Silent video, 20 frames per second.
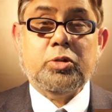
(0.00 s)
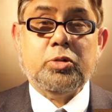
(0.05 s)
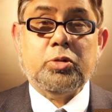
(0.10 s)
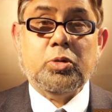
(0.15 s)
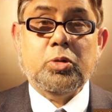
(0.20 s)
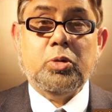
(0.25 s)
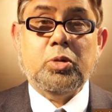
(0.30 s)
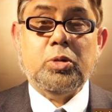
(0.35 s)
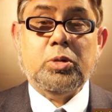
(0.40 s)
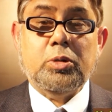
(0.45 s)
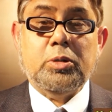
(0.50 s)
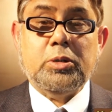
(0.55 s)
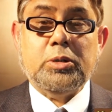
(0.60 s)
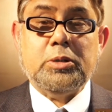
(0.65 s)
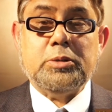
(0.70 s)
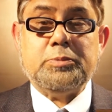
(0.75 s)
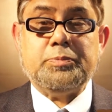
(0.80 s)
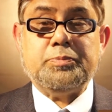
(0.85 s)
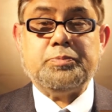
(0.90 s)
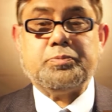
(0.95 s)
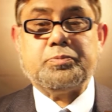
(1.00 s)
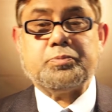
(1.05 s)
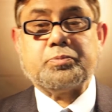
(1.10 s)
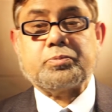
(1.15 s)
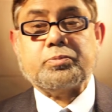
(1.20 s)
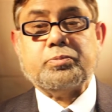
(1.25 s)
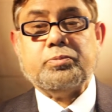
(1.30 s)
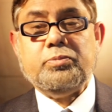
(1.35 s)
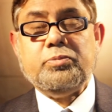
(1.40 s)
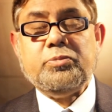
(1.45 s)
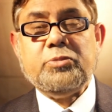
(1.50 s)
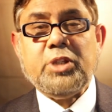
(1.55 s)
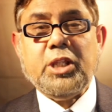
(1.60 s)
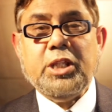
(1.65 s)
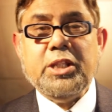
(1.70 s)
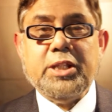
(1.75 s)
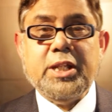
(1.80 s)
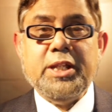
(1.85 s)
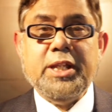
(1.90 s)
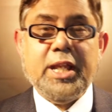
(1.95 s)
So,
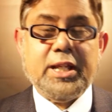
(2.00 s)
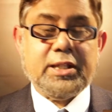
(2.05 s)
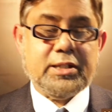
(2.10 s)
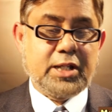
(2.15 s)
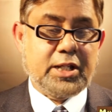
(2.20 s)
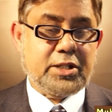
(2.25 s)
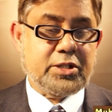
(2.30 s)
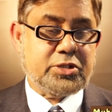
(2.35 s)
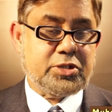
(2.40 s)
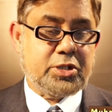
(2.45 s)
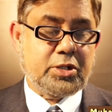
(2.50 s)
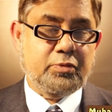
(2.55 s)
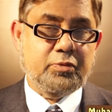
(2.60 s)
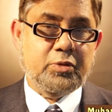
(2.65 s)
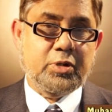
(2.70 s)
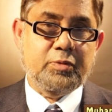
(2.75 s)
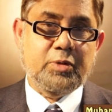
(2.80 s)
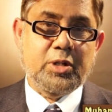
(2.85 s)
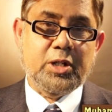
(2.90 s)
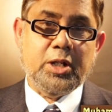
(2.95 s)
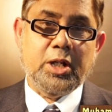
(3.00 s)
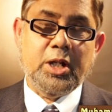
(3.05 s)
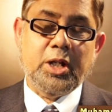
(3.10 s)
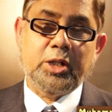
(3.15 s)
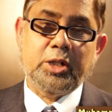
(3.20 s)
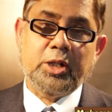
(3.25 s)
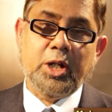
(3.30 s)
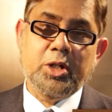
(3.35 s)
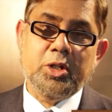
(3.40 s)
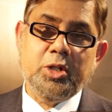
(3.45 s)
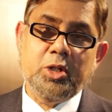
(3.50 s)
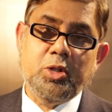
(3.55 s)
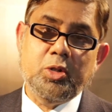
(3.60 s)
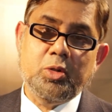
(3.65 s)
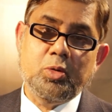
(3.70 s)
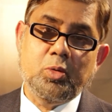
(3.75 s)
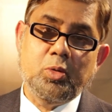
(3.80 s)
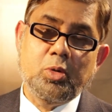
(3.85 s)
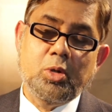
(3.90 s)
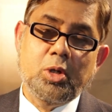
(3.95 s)
in the next lecture, we will uh,
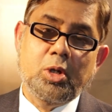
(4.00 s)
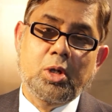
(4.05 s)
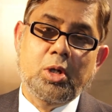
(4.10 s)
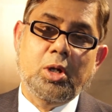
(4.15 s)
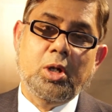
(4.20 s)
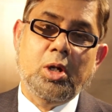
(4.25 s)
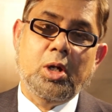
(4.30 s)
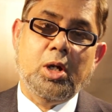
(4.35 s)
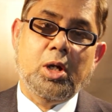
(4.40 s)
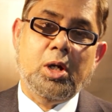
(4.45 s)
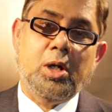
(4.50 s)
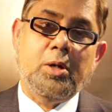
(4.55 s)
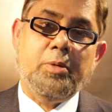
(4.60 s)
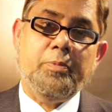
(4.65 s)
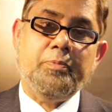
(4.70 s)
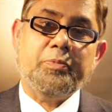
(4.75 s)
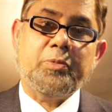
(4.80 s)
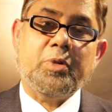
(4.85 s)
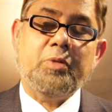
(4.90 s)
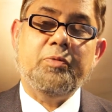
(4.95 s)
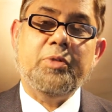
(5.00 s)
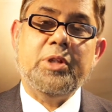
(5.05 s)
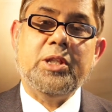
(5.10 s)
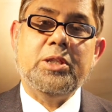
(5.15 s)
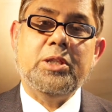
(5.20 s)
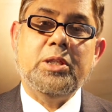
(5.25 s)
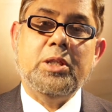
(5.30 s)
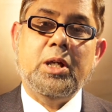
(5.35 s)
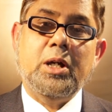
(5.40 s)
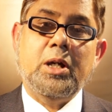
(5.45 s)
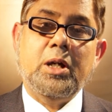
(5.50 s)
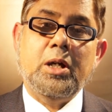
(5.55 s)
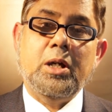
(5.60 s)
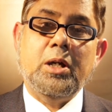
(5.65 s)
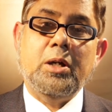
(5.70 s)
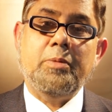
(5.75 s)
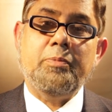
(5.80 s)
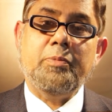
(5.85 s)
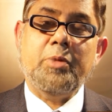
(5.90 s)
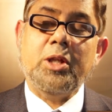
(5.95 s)
continue um, with
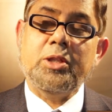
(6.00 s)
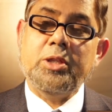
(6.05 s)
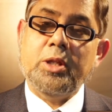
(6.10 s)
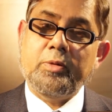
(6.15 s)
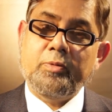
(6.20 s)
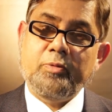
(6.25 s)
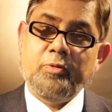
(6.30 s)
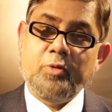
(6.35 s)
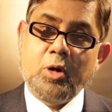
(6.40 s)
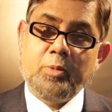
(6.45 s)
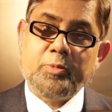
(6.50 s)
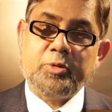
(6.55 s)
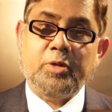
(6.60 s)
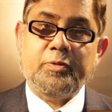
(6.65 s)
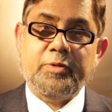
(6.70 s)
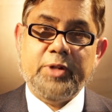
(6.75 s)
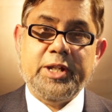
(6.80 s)
uh, other forms of